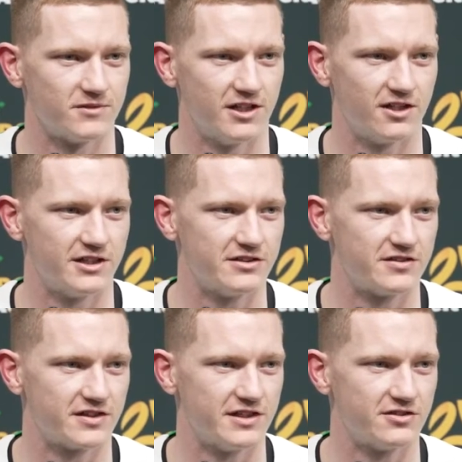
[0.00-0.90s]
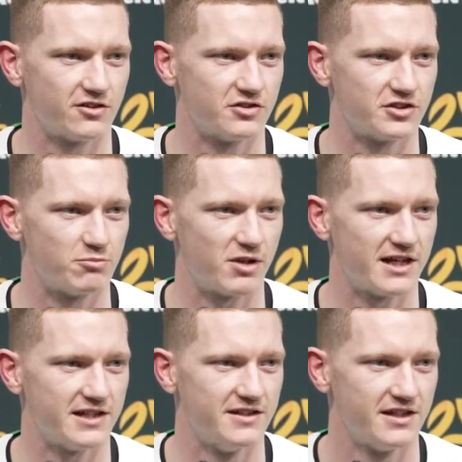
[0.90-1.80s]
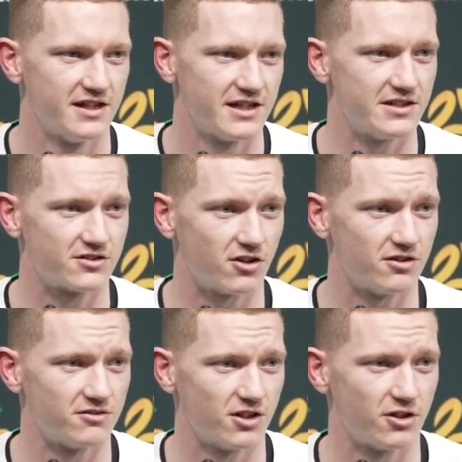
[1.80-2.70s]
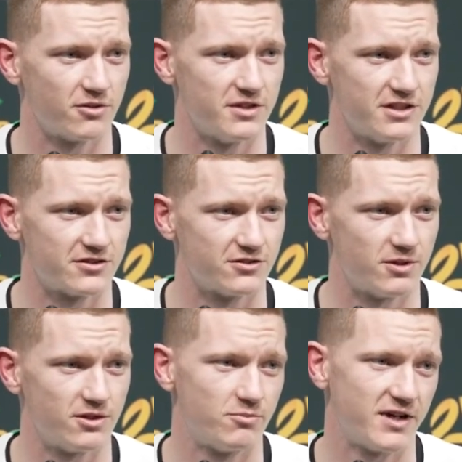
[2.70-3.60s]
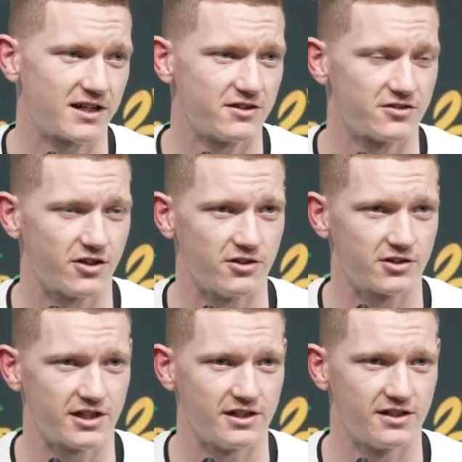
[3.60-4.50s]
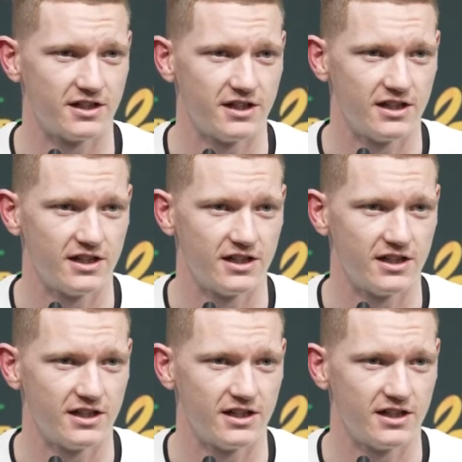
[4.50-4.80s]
You know, he's obviously played, he's got a lot of minutes as well back at Stoke, and